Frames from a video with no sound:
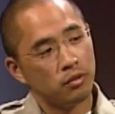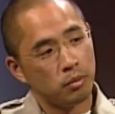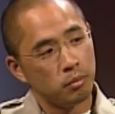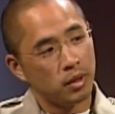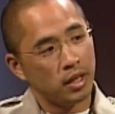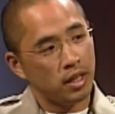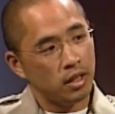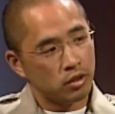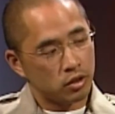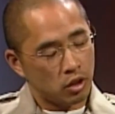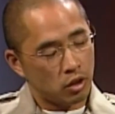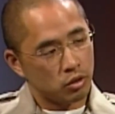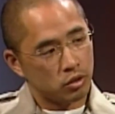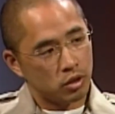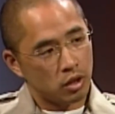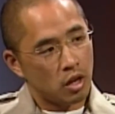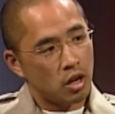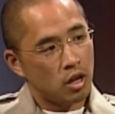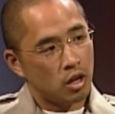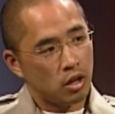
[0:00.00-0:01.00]
from the East
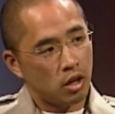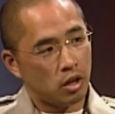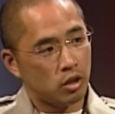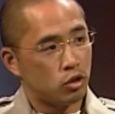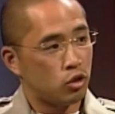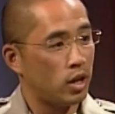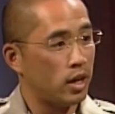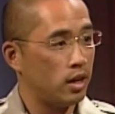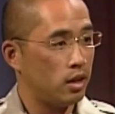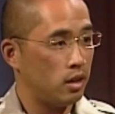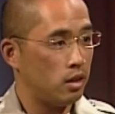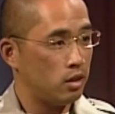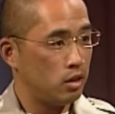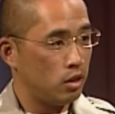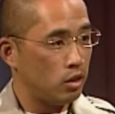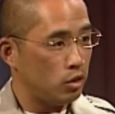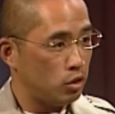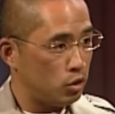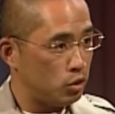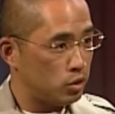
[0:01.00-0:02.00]
Coast uh, trying to
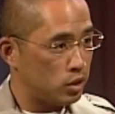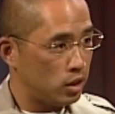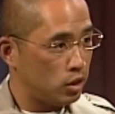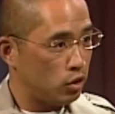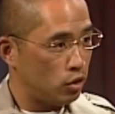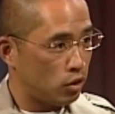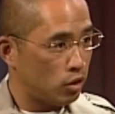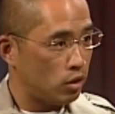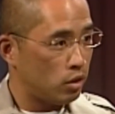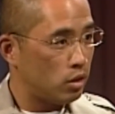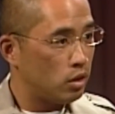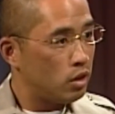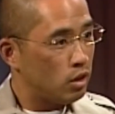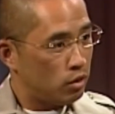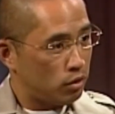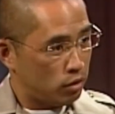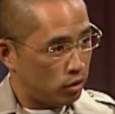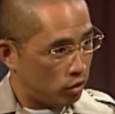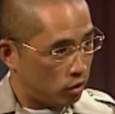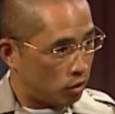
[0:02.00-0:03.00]
using your
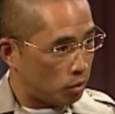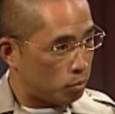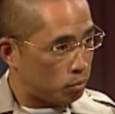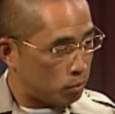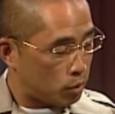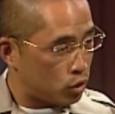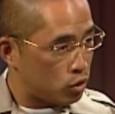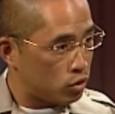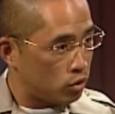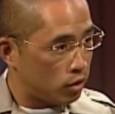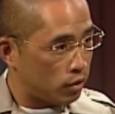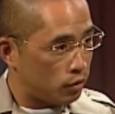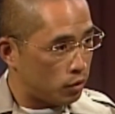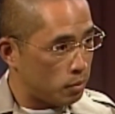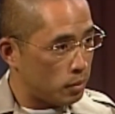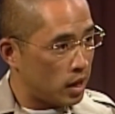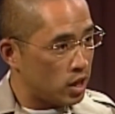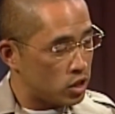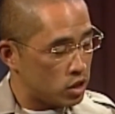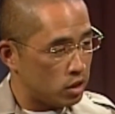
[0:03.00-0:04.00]
your personal
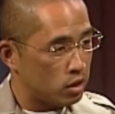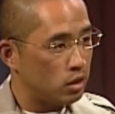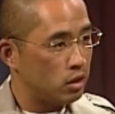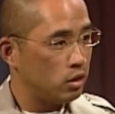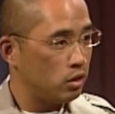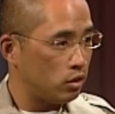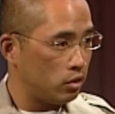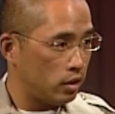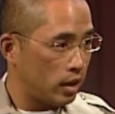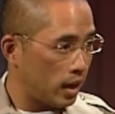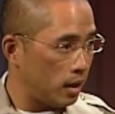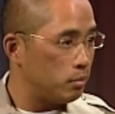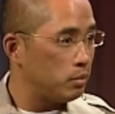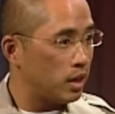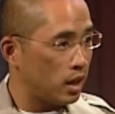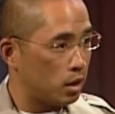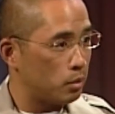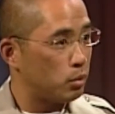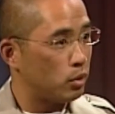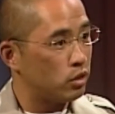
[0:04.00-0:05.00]
information, your name,
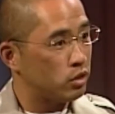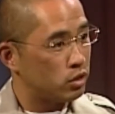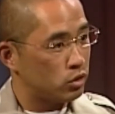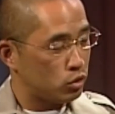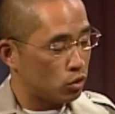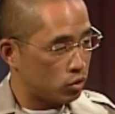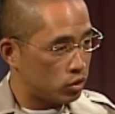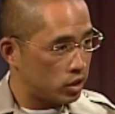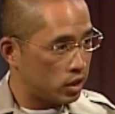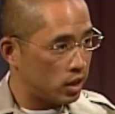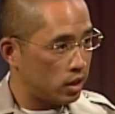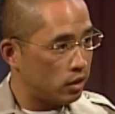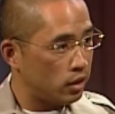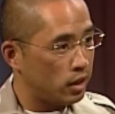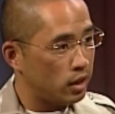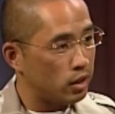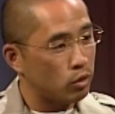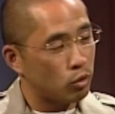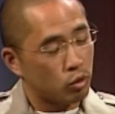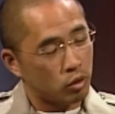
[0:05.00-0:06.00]
date of birth, and social
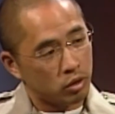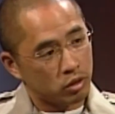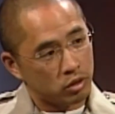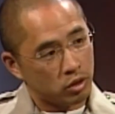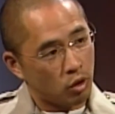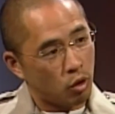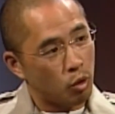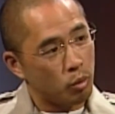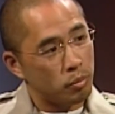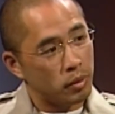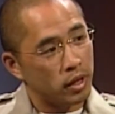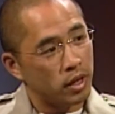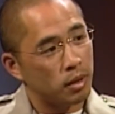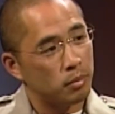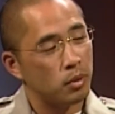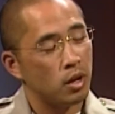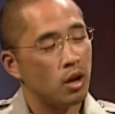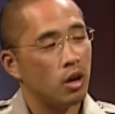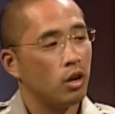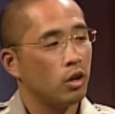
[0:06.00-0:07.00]
security in order to open
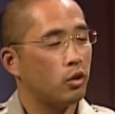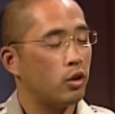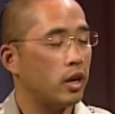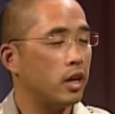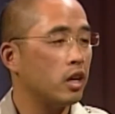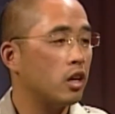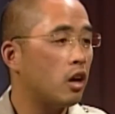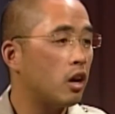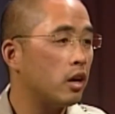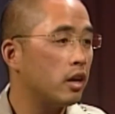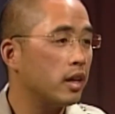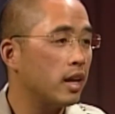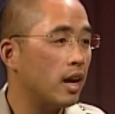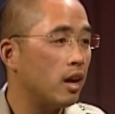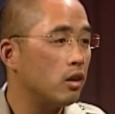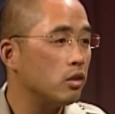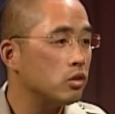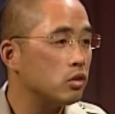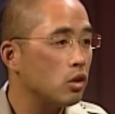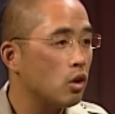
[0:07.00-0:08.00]
up credit card
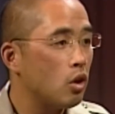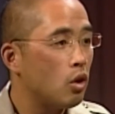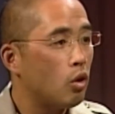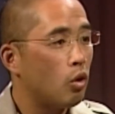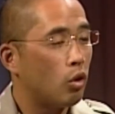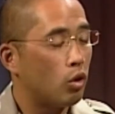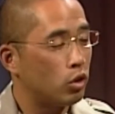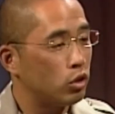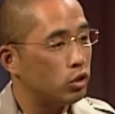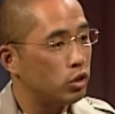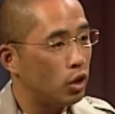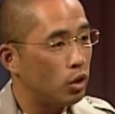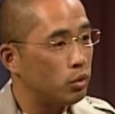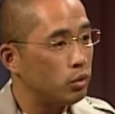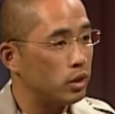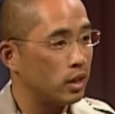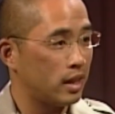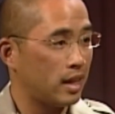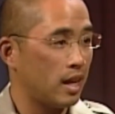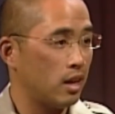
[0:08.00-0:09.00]
accounts or
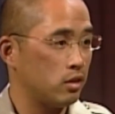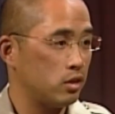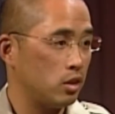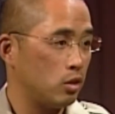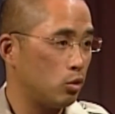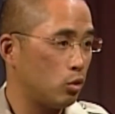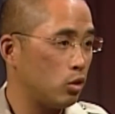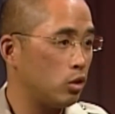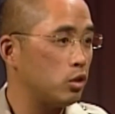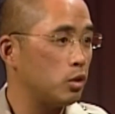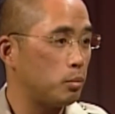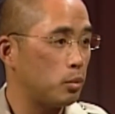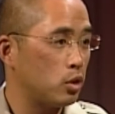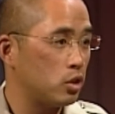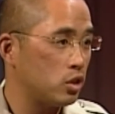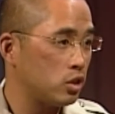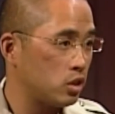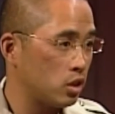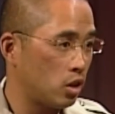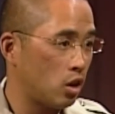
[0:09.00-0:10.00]
loan accounts in order to
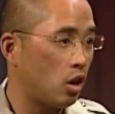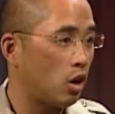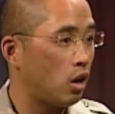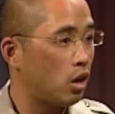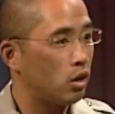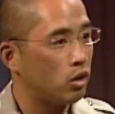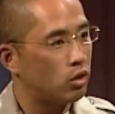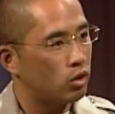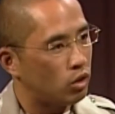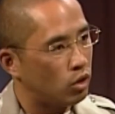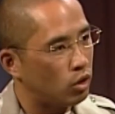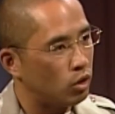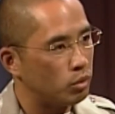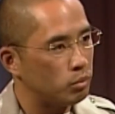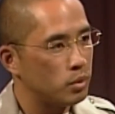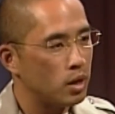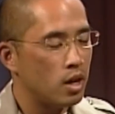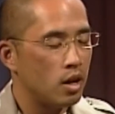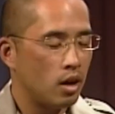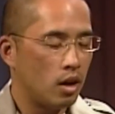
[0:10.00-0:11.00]
purchase a car or a
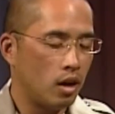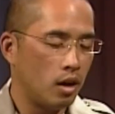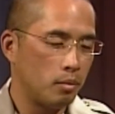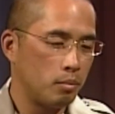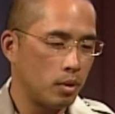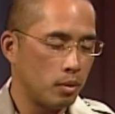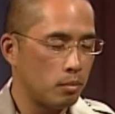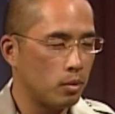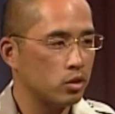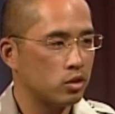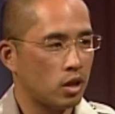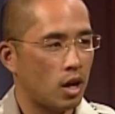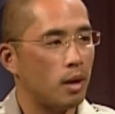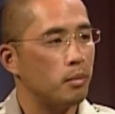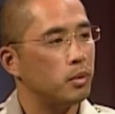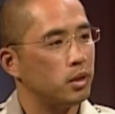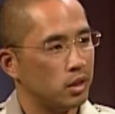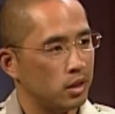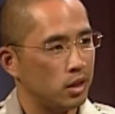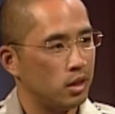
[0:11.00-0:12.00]
home. Uh, but most
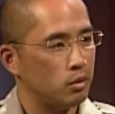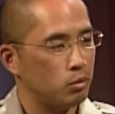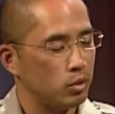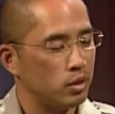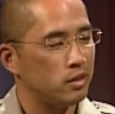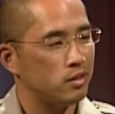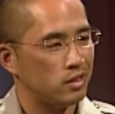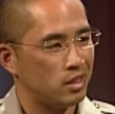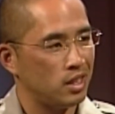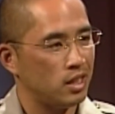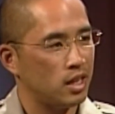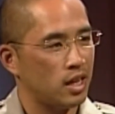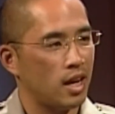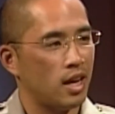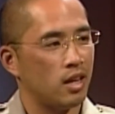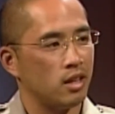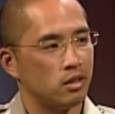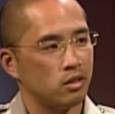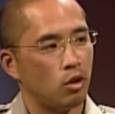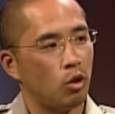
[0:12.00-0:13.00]
commonly, we've seen it
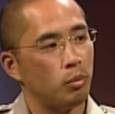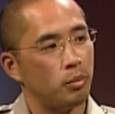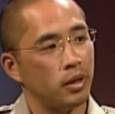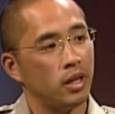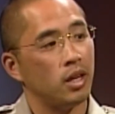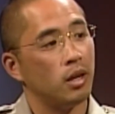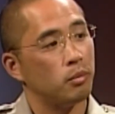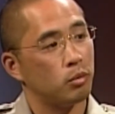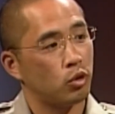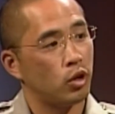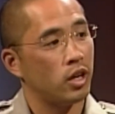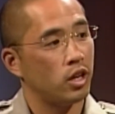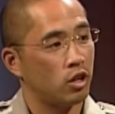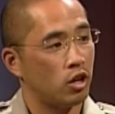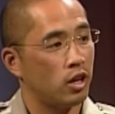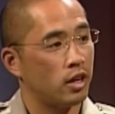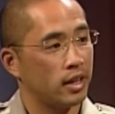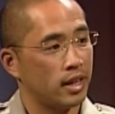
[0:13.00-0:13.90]
as opening up credit card